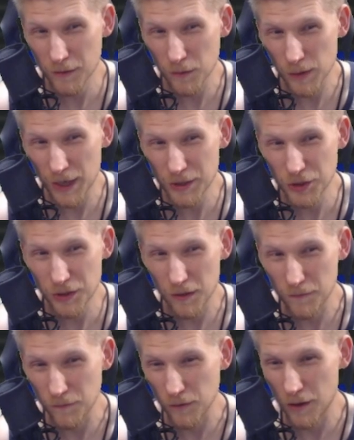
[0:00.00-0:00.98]
The Legend
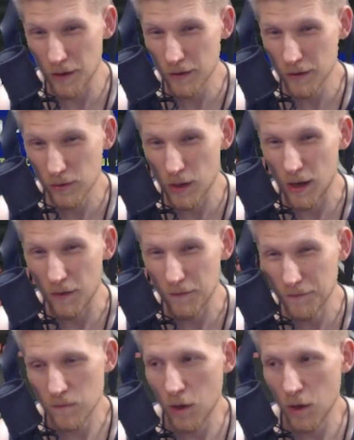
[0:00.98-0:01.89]
of Lara Croft.